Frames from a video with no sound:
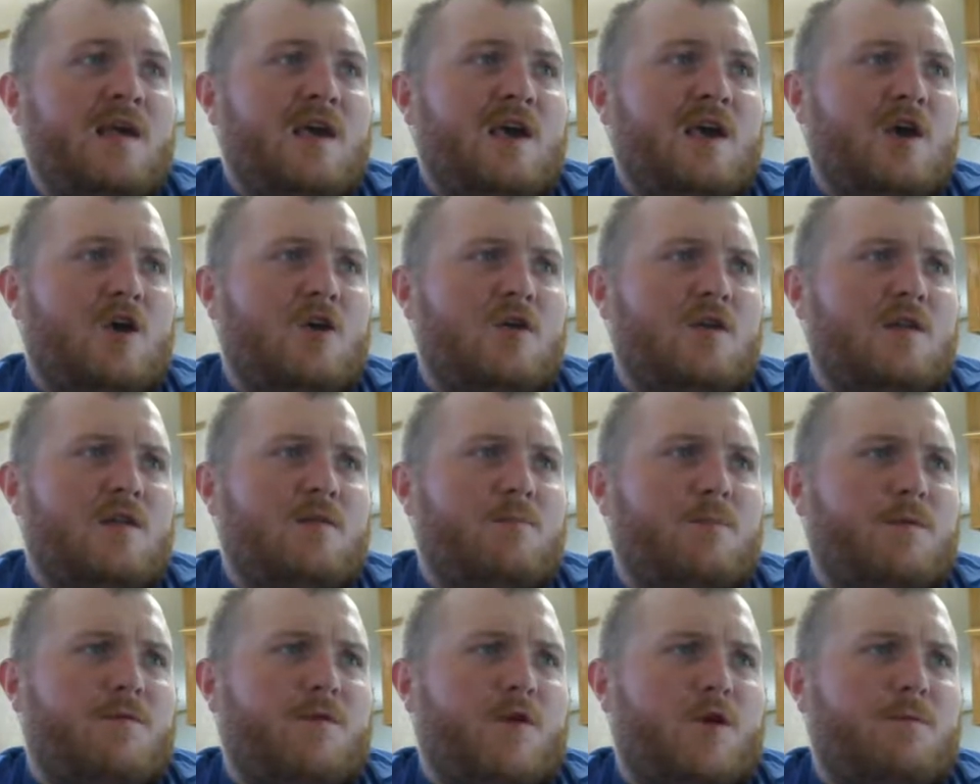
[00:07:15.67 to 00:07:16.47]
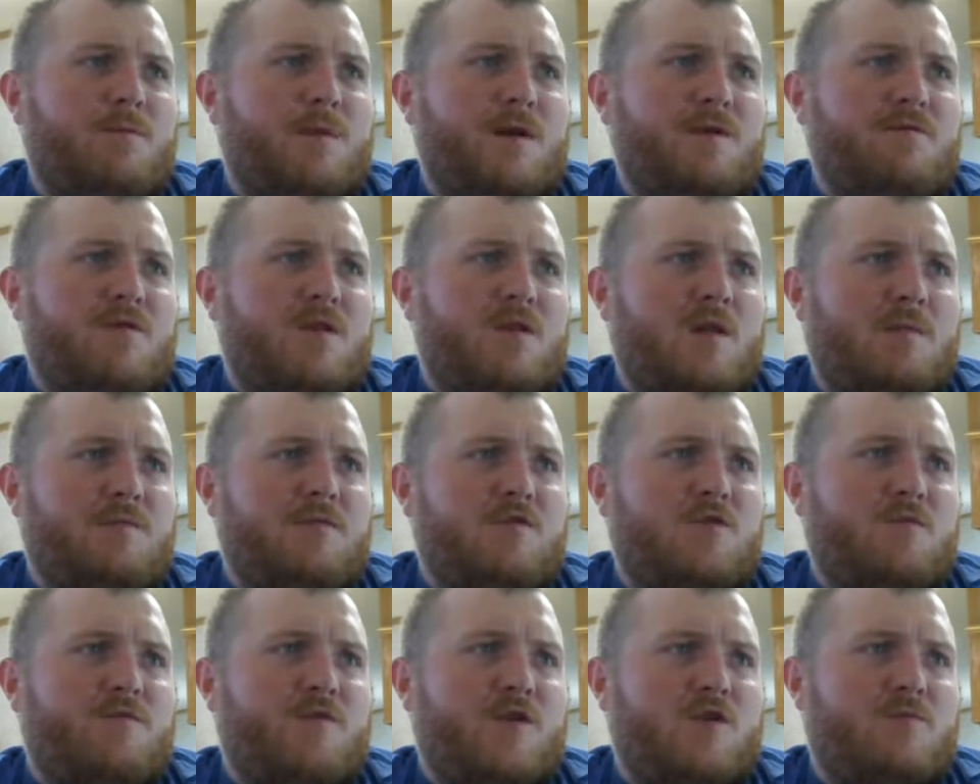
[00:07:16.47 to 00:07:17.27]
Herring is a preferred bait for
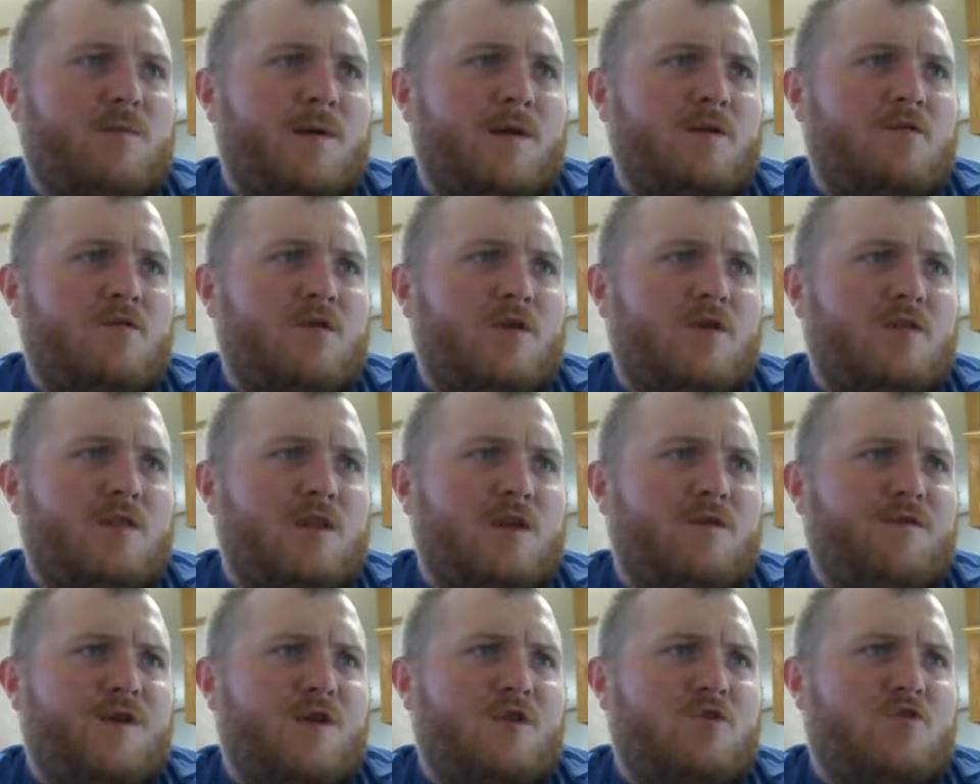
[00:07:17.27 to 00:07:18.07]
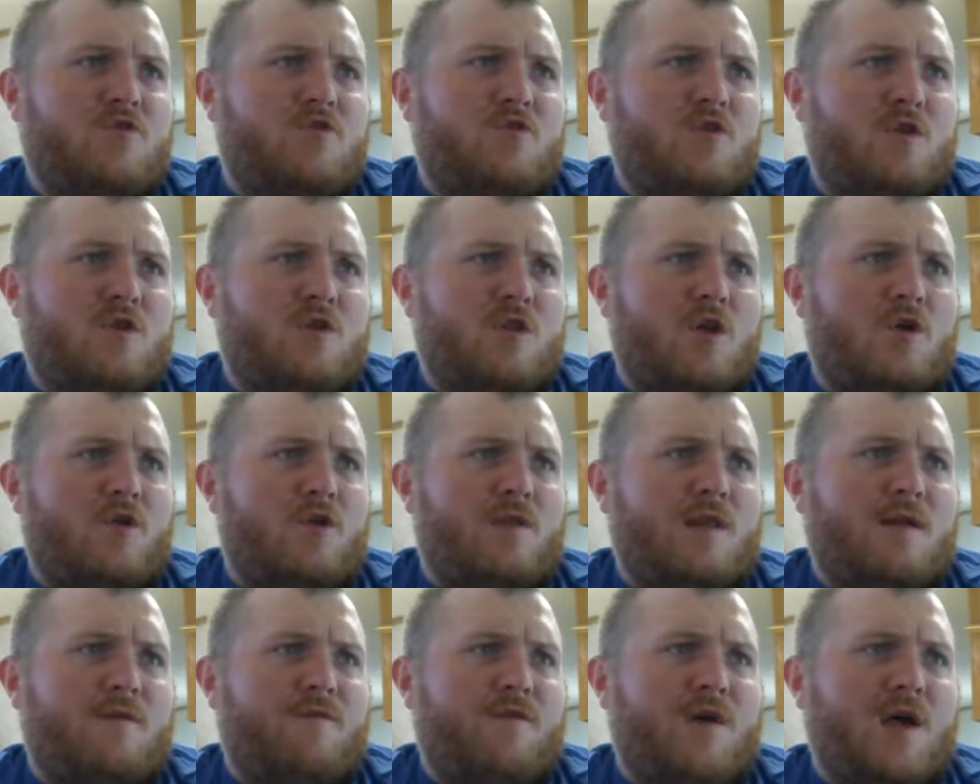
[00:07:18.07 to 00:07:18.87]
lobster fishermen who use the fish to
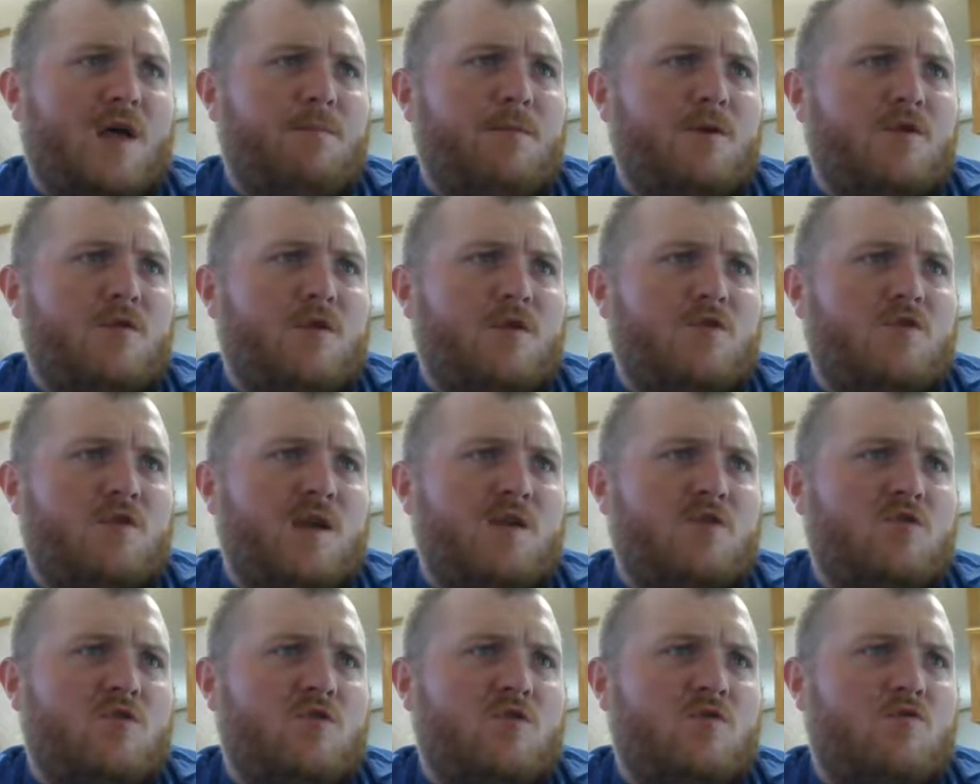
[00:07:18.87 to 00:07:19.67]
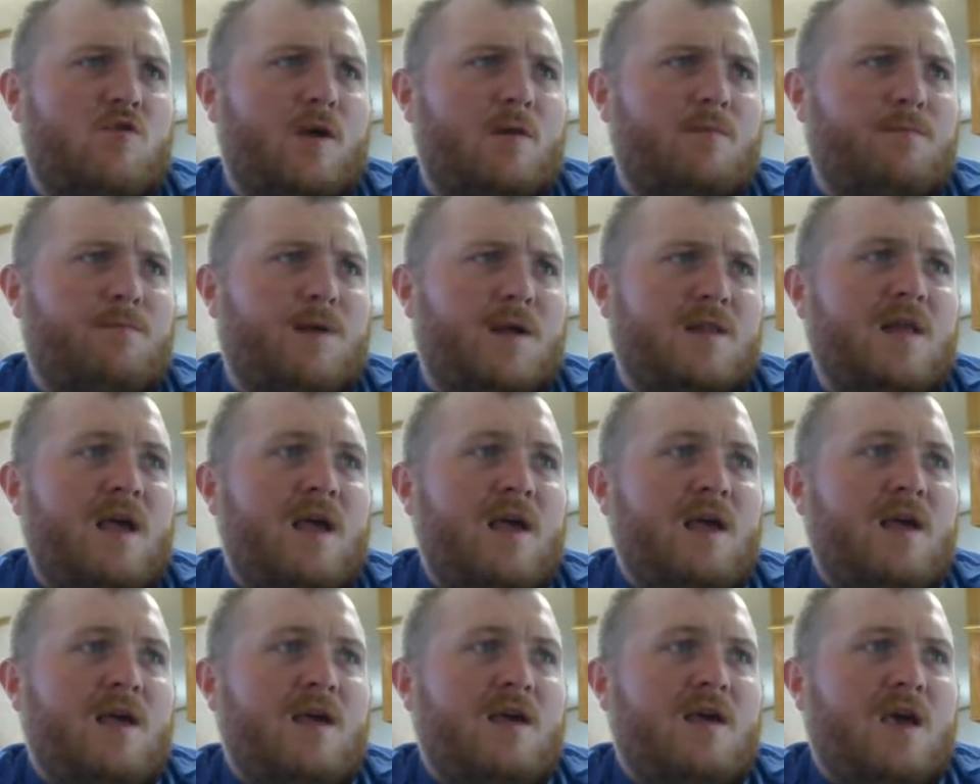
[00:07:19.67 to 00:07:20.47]
lure the valuable crustaceans to trust, but
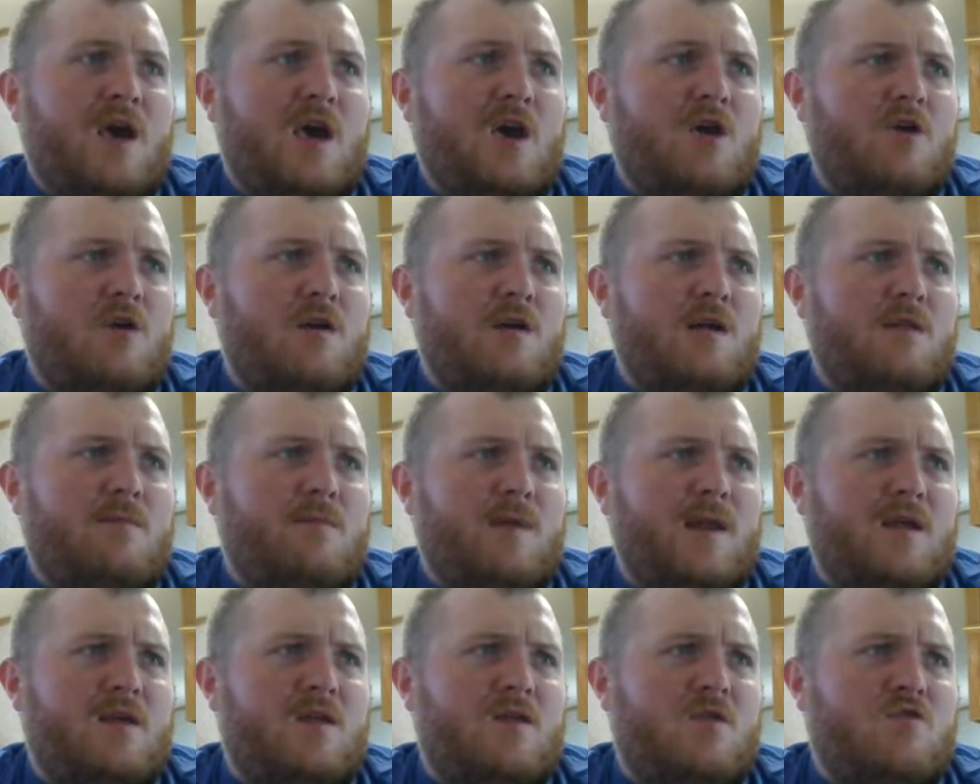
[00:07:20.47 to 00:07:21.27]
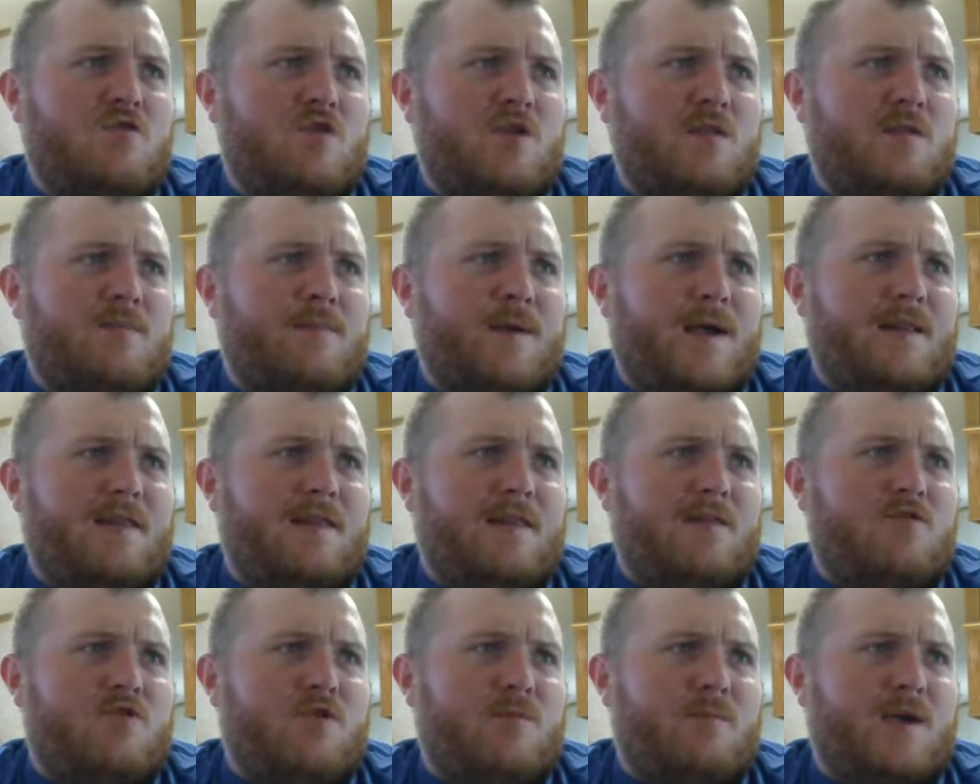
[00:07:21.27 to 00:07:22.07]
herring has been in short supply
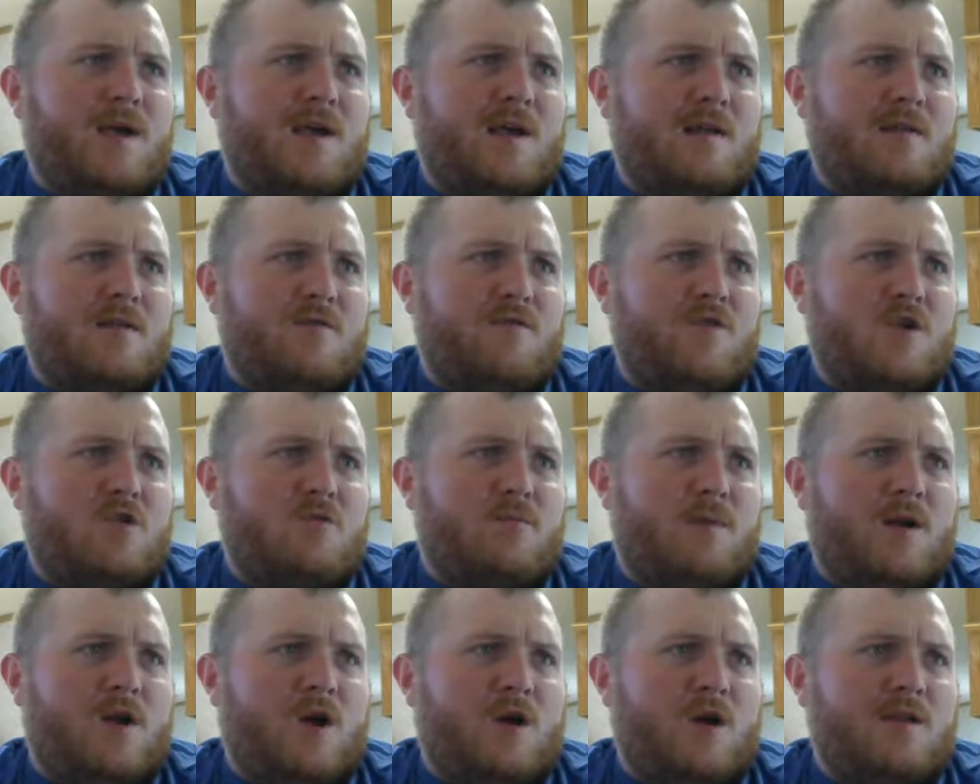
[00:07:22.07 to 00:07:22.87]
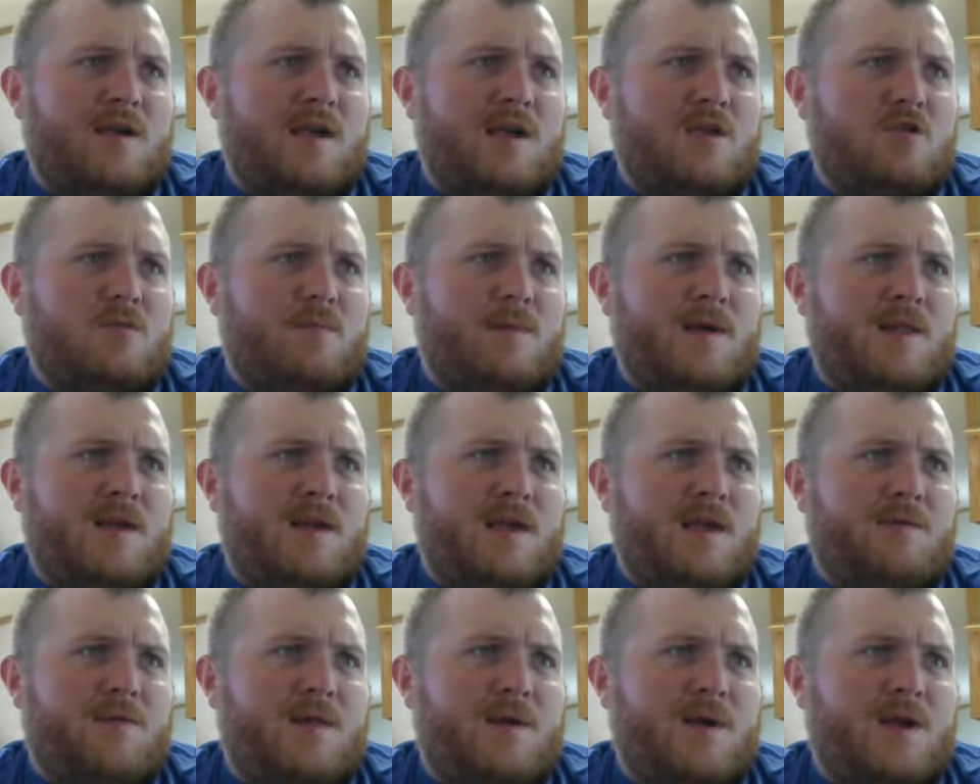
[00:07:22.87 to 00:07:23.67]
this year because the fishermen aren't catching
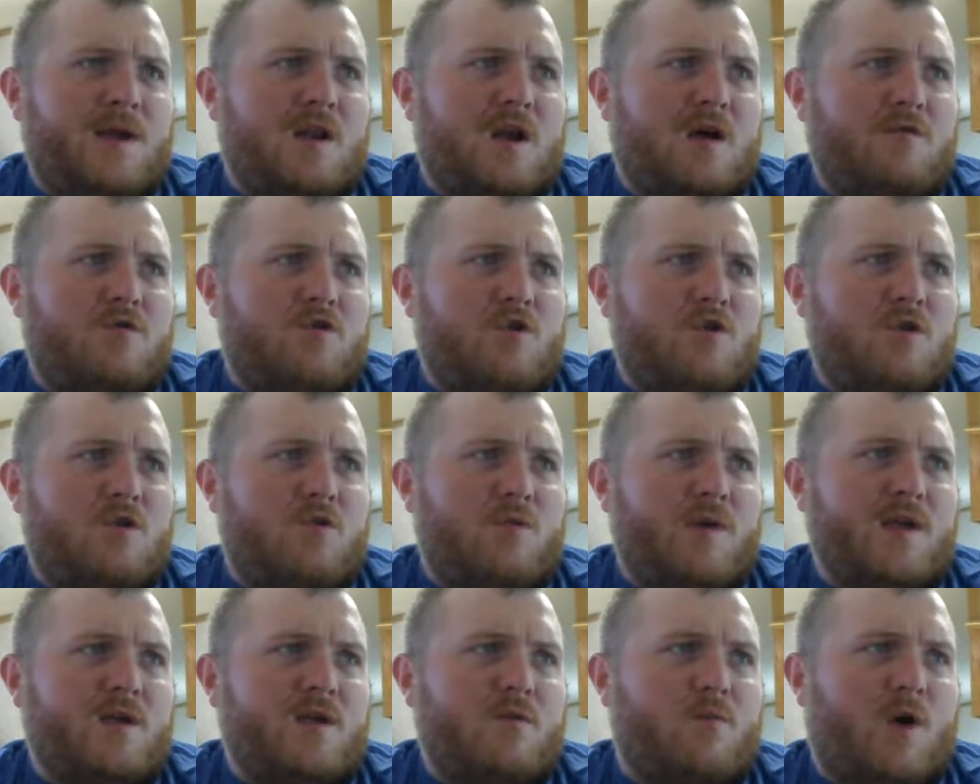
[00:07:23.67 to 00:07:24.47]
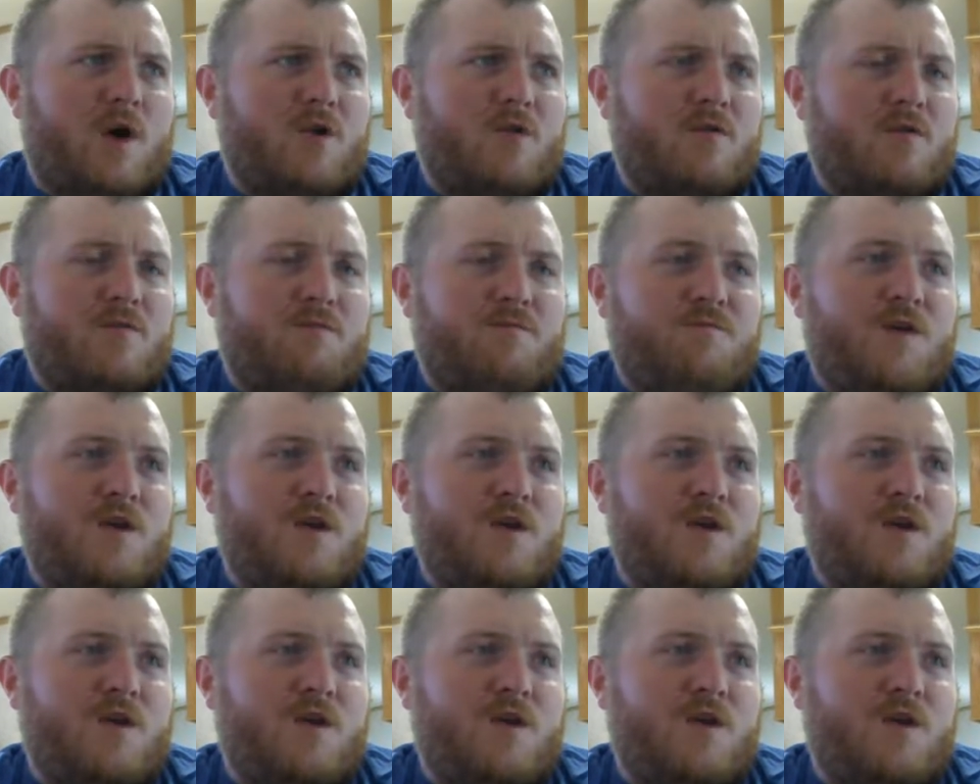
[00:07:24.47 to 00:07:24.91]
many of them in offshore New England waters.